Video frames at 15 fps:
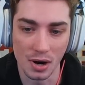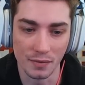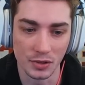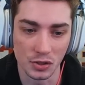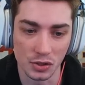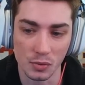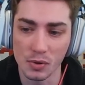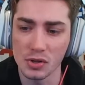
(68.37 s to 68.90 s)

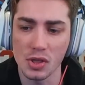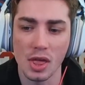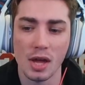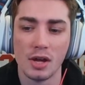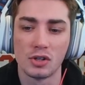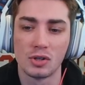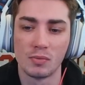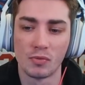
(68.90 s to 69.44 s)
obviously, with
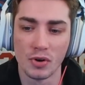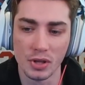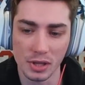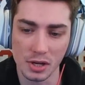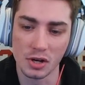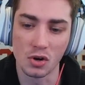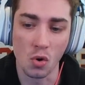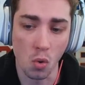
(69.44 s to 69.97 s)
some really
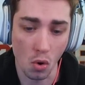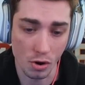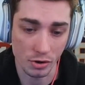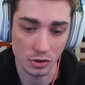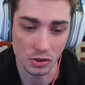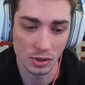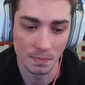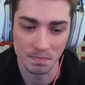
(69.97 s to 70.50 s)
good
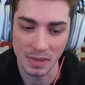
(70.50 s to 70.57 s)
quirks.